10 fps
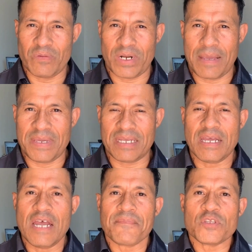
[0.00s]
what I mean?
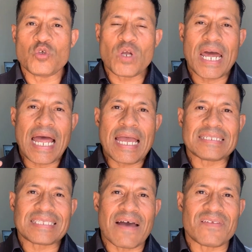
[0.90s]
You gotta
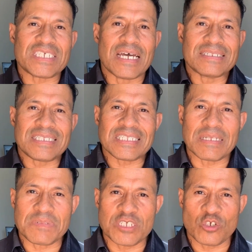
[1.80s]
establish
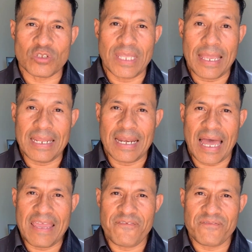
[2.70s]
systems in your daily
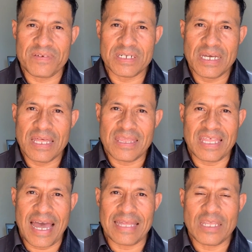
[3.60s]
life
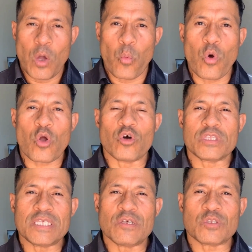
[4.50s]
that will
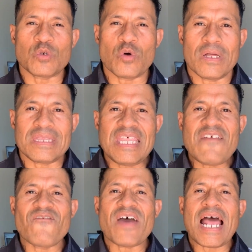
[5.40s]
continue to
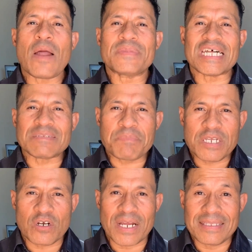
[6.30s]
develop the
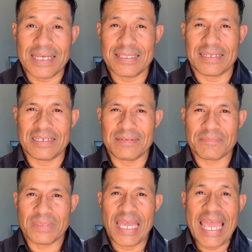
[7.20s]
speaker identity
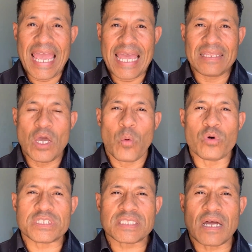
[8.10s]
and will
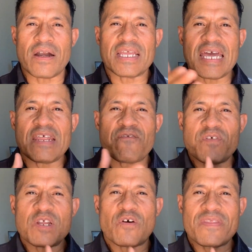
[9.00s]
start getting
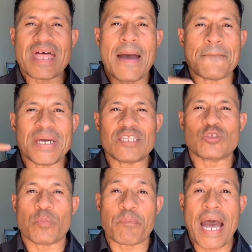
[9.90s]
rid of that
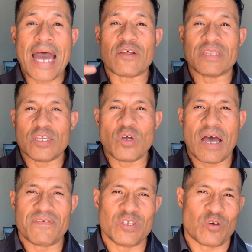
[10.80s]
mental pattern that you
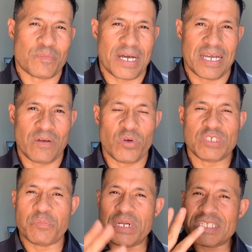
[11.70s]
have in your mind.
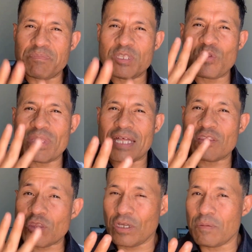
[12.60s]
Which brings me to the
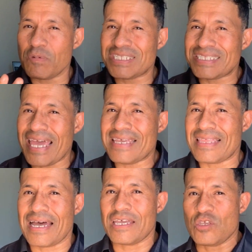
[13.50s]
third mistake
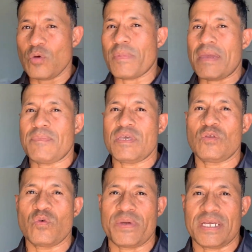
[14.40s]
that you may be
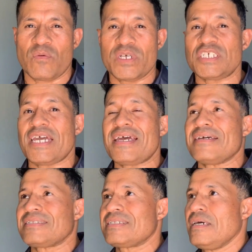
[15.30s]
doing, which
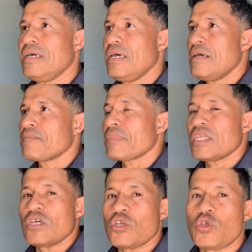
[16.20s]
is
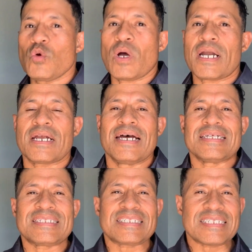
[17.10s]
you are
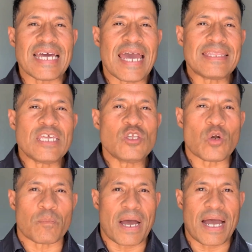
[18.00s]
set in your
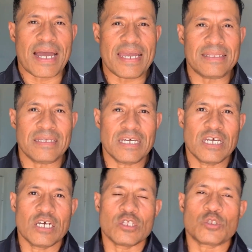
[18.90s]
mind
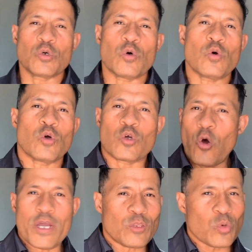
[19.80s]
to go
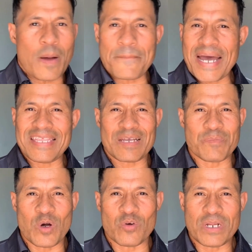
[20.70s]
into a panic mode